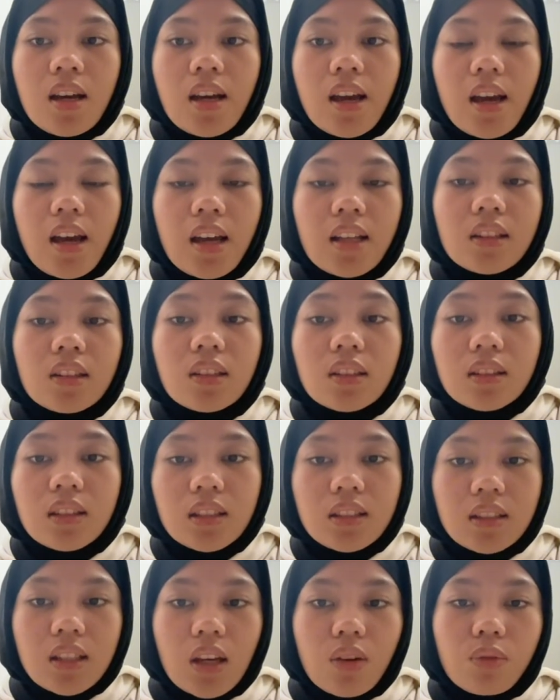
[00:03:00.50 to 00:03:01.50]
and
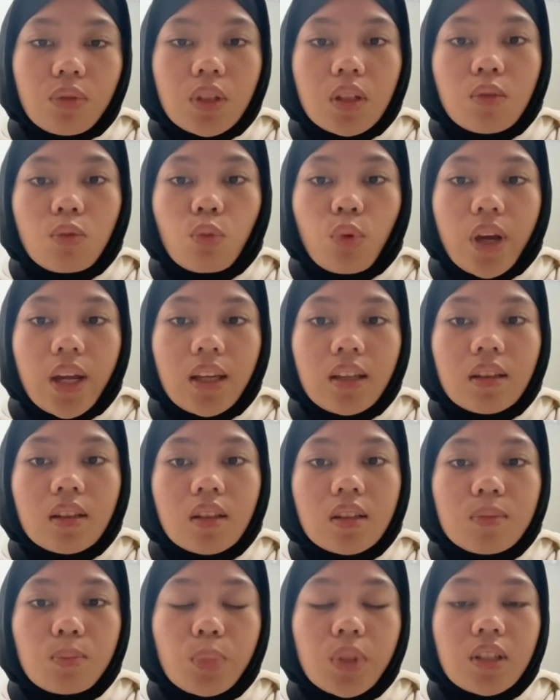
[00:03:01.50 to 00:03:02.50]
37 weight
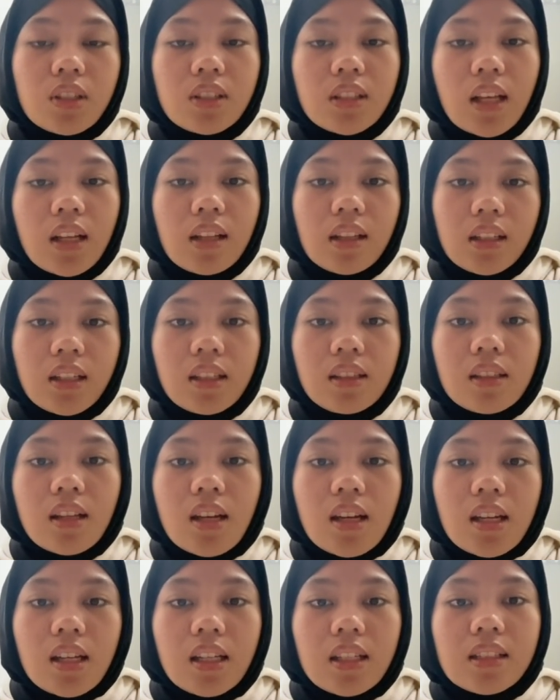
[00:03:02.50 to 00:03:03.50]
percent lead,
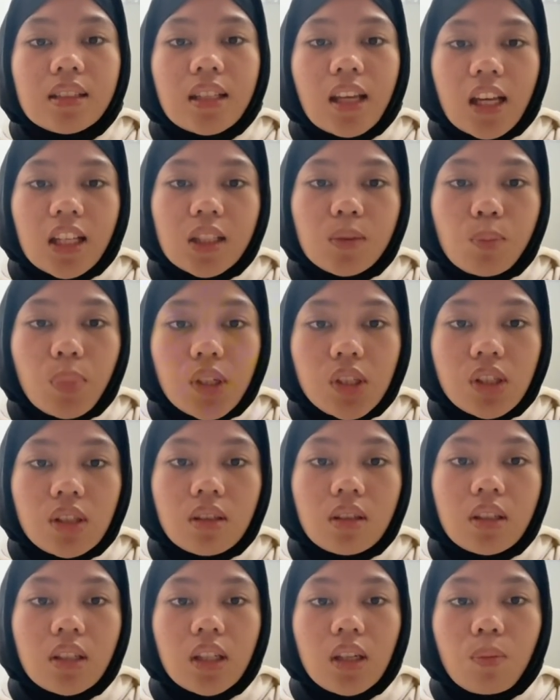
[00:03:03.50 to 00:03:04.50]
is
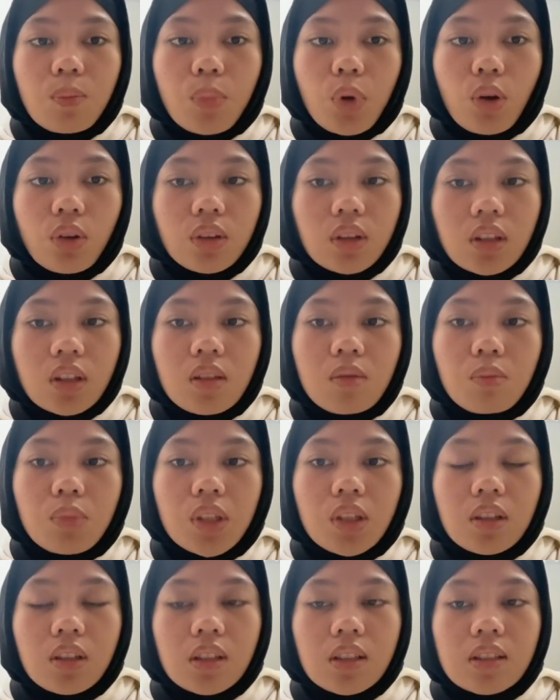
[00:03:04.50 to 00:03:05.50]
especially important
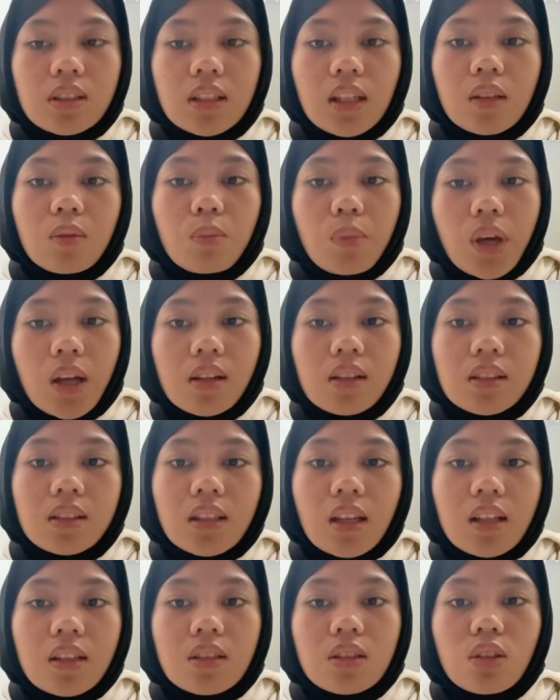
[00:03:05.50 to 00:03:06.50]
because it
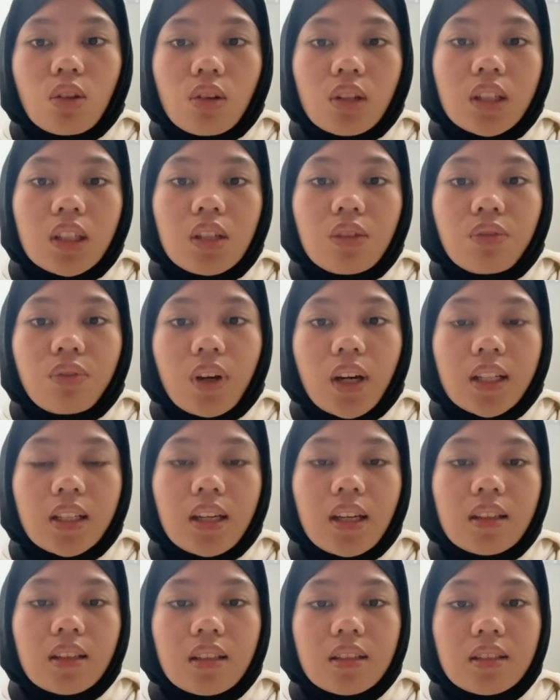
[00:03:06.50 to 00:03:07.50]
melts and solidifies
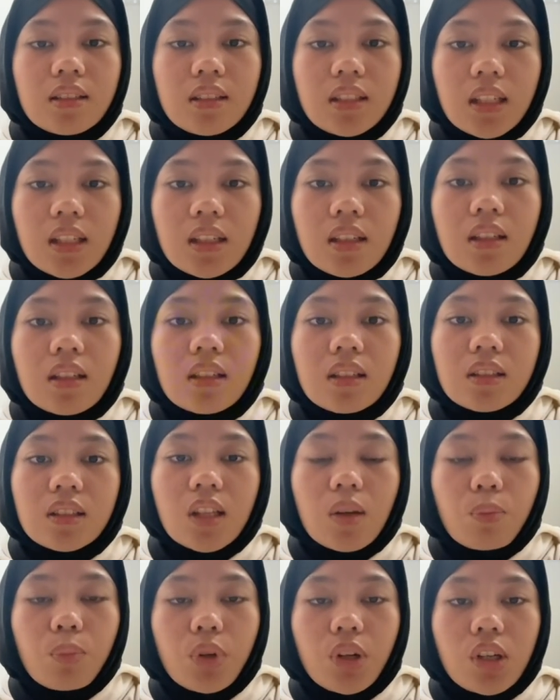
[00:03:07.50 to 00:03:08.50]
at a single
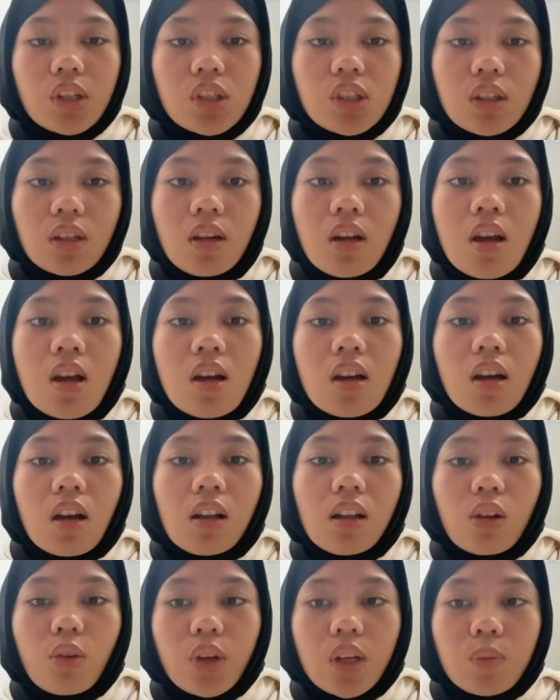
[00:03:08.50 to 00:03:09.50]
temperature,
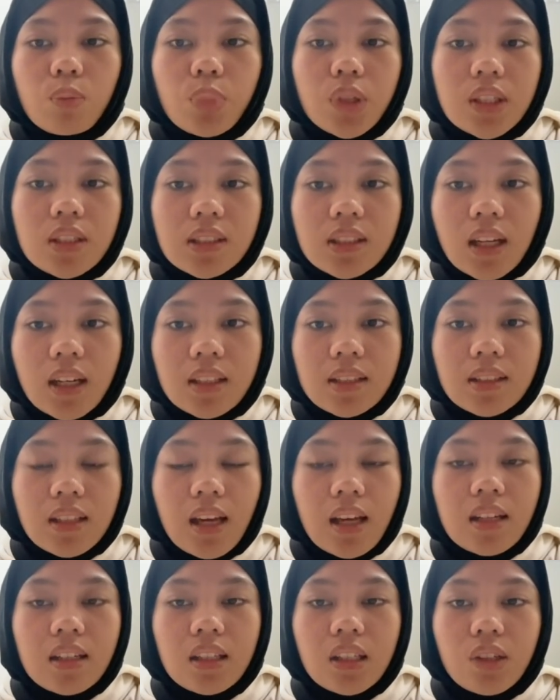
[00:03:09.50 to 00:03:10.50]
allowing precise
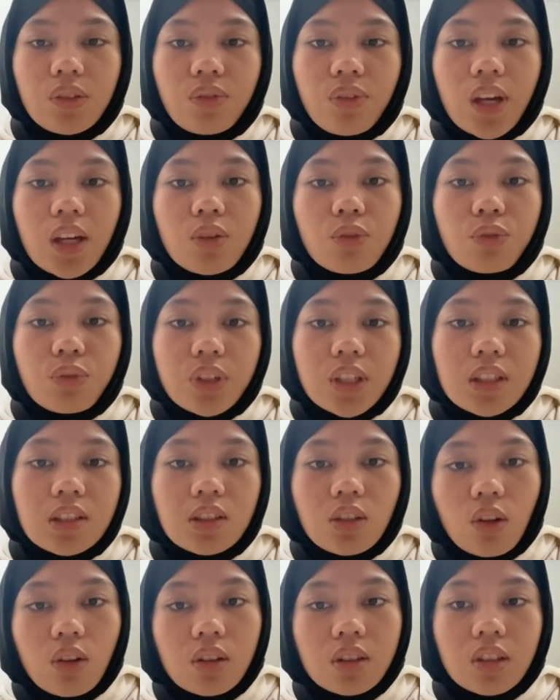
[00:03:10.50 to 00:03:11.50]
and defect-free
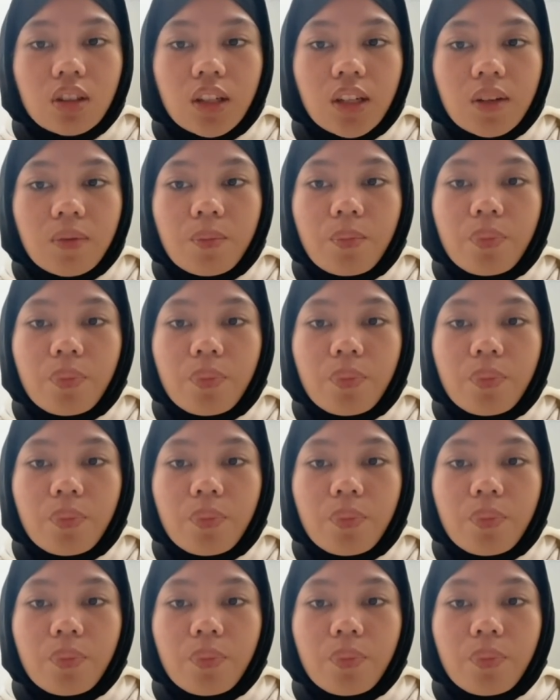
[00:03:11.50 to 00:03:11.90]
soldering.